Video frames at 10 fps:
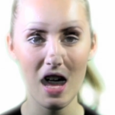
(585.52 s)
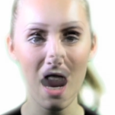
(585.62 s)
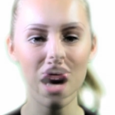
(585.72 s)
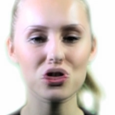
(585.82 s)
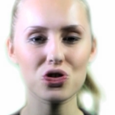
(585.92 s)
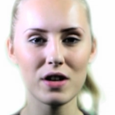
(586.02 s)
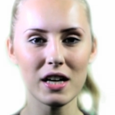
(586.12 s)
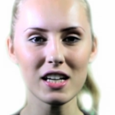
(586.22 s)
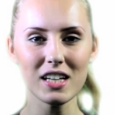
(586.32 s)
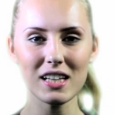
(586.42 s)
I'll just
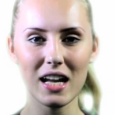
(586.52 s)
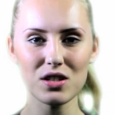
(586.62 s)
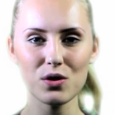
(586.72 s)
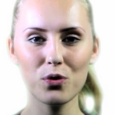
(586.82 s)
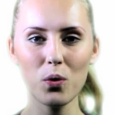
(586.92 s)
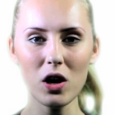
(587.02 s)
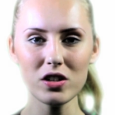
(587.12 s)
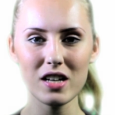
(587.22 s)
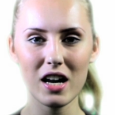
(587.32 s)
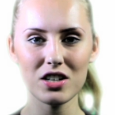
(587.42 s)
drink a glass of
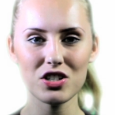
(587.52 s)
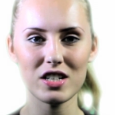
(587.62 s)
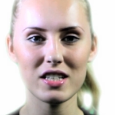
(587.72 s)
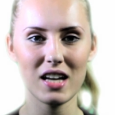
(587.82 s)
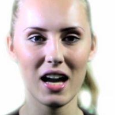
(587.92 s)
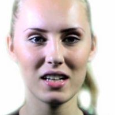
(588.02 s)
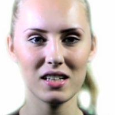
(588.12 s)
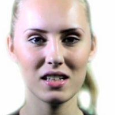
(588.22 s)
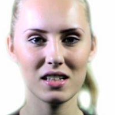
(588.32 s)
water, she said.